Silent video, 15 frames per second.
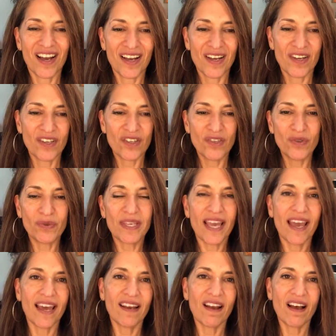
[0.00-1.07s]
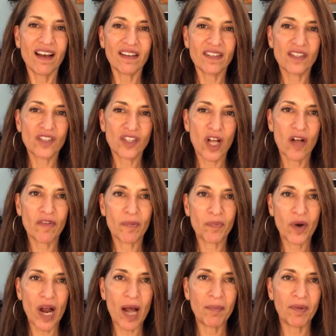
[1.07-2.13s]
uh, you cannot solve a
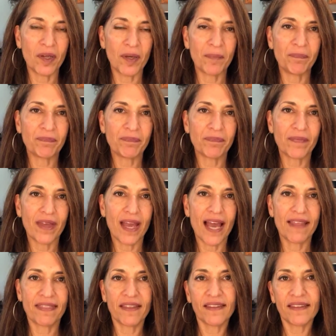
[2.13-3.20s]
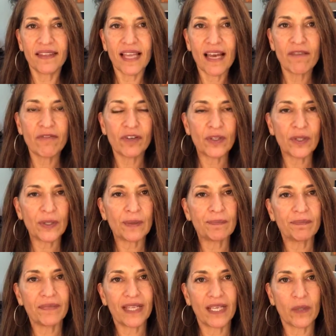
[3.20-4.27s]
problem at the
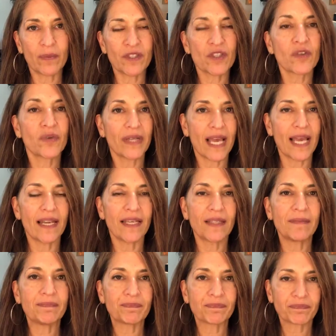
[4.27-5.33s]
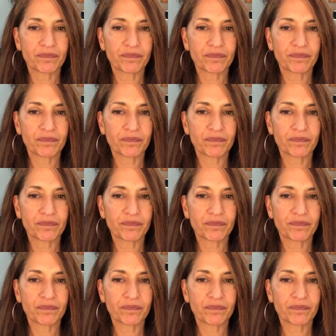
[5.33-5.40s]
level that it was created.